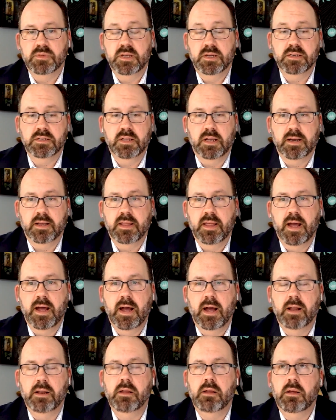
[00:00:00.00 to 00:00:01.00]
things like
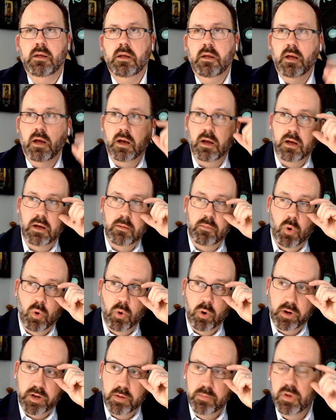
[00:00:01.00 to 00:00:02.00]
that,
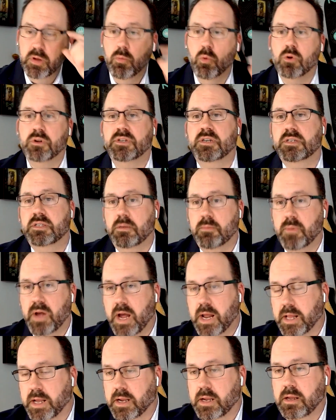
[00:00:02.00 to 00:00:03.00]
or it can be more
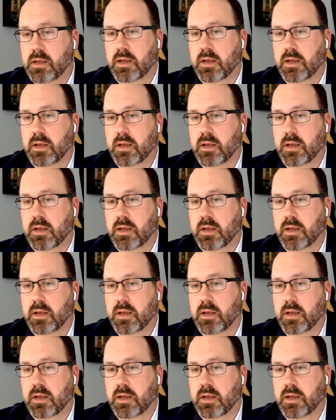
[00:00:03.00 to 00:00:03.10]
systematic.